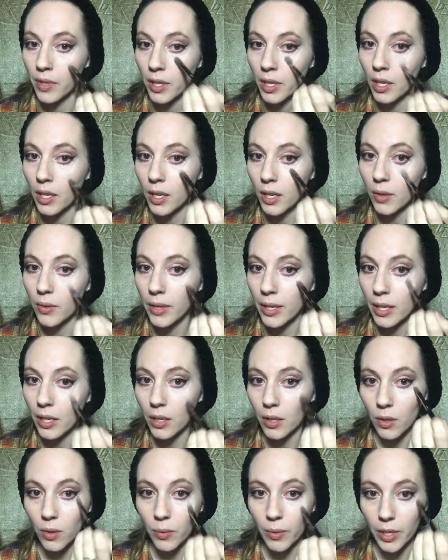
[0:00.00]
Hello,
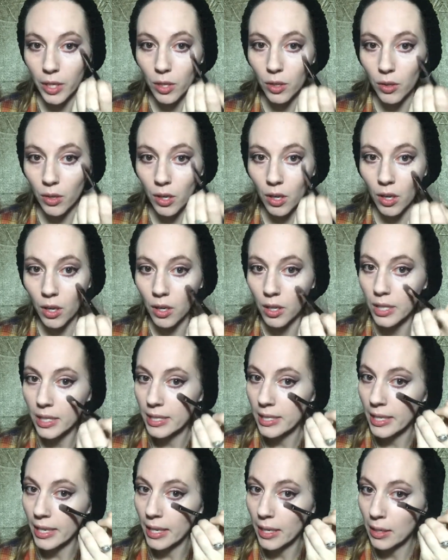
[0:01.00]
hello. When you're on,
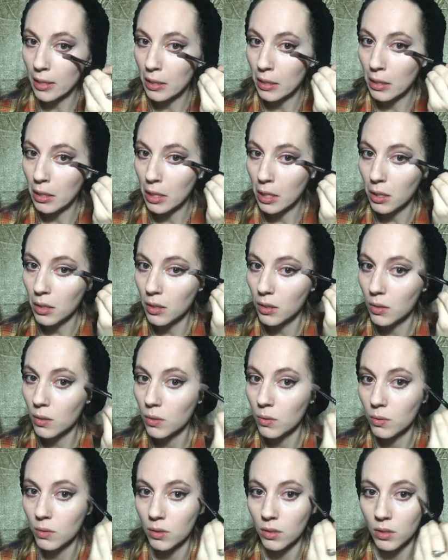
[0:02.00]
say
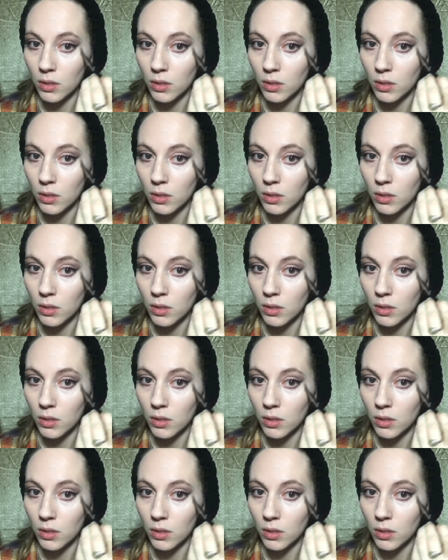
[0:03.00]
hello.